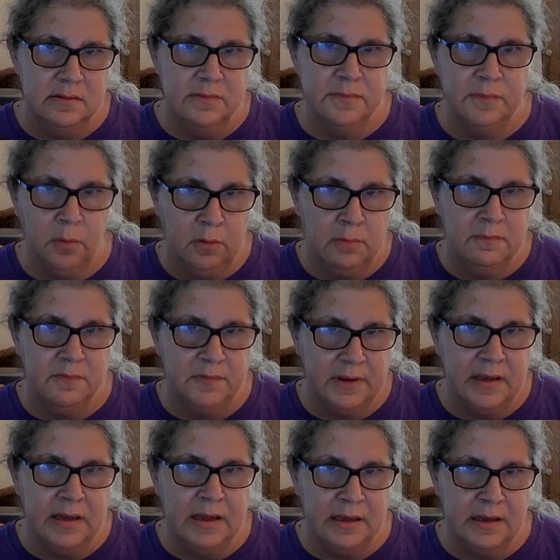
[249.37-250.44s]

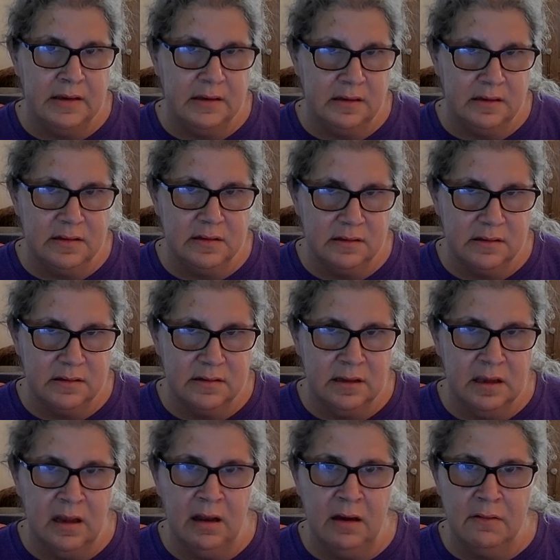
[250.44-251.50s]
form-fitting, you
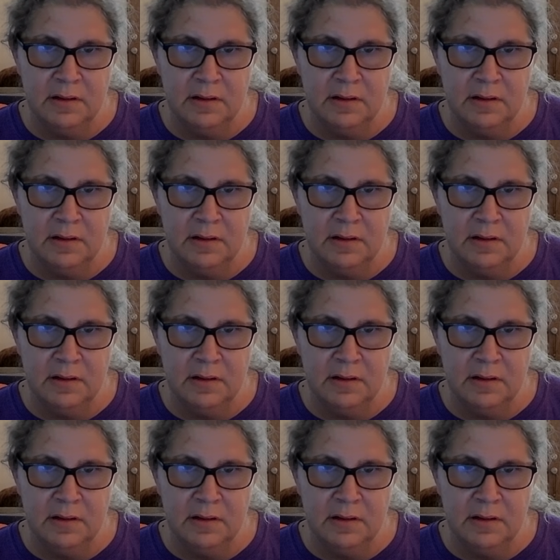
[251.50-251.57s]
know,